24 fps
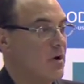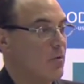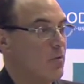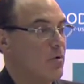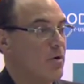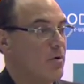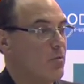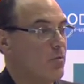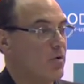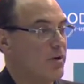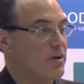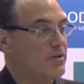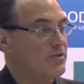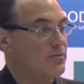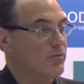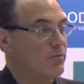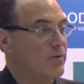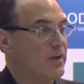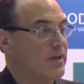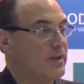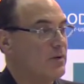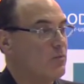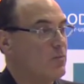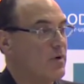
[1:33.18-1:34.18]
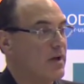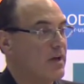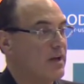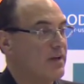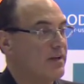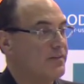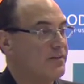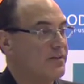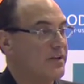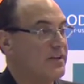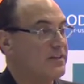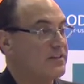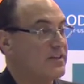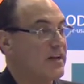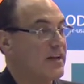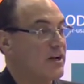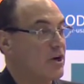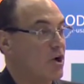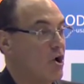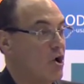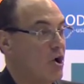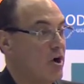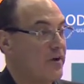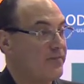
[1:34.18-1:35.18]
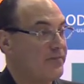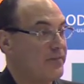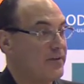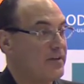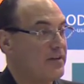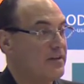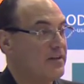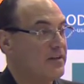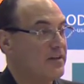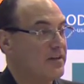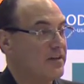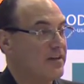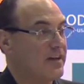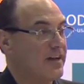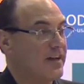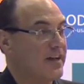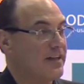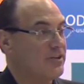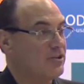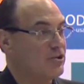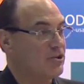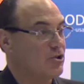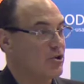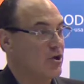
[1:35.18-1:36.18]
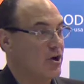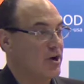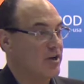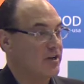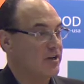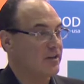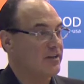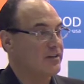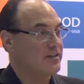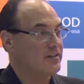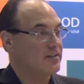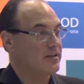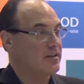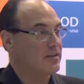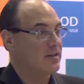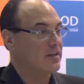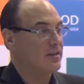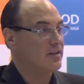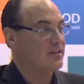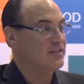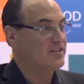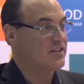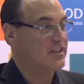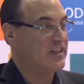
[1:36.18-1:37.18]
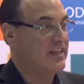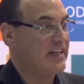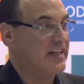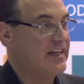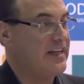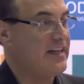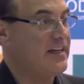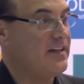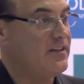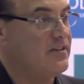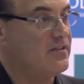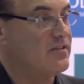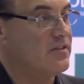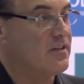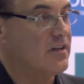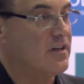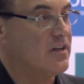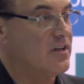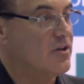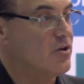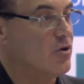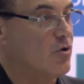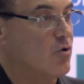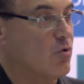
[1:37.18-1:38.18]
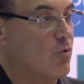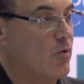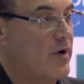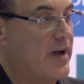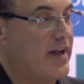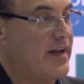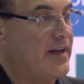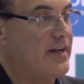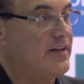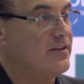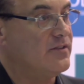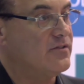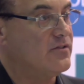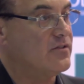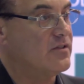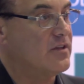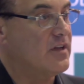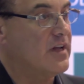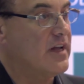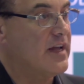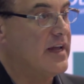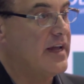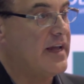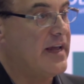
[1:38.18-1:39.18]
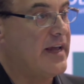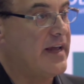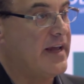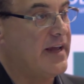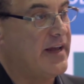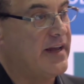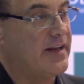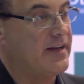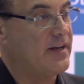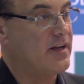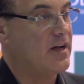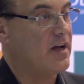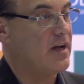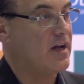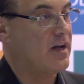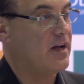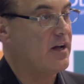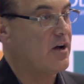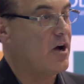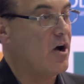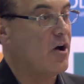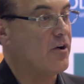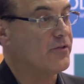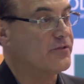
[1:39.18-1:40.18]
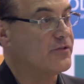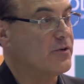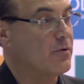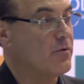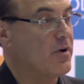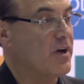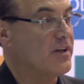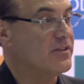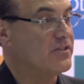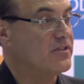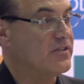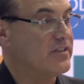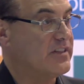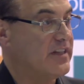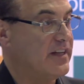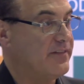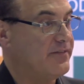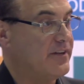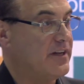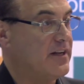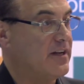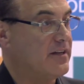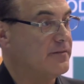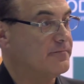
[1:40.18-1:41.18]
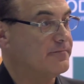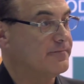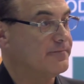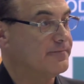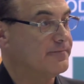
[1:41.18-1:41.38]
Well, it works really well on things like coffee and chocolate, teas, grains, and uh, also on stevia.